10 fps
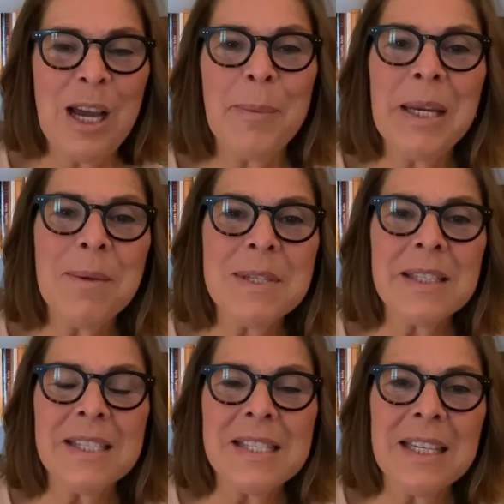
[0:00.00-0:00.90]
Hi, my name is
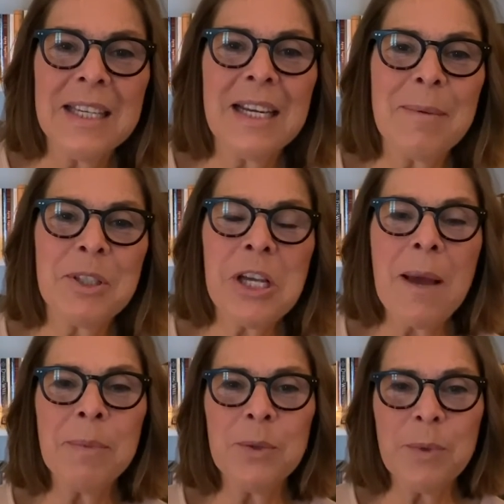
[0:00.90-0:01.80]
Lisa, and I'm a
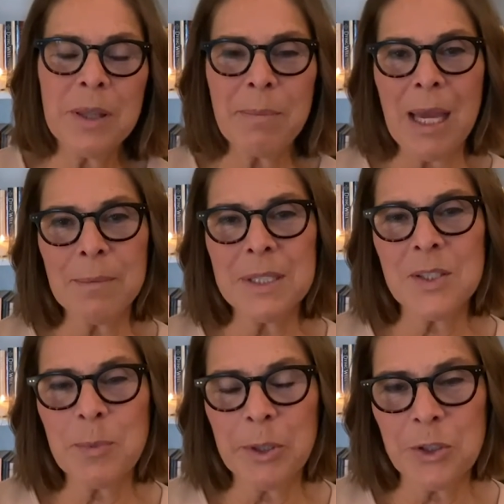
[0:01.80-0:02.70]
chaplain with the
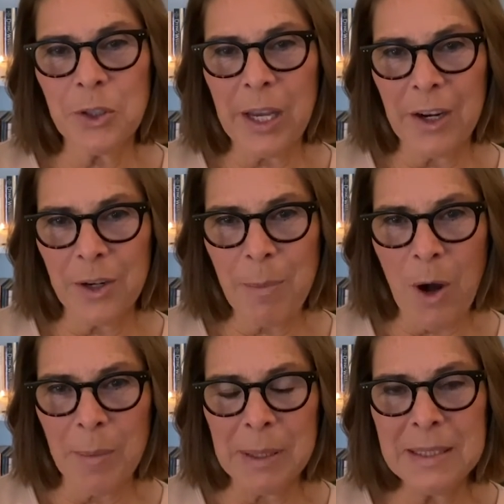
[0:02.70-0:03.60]
Baptist Spiritual Care
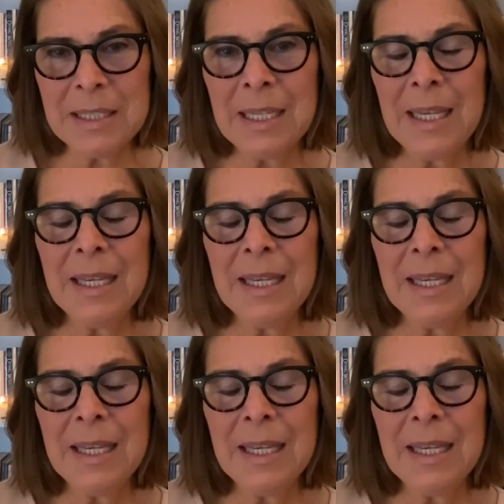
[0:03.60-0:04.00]
Department.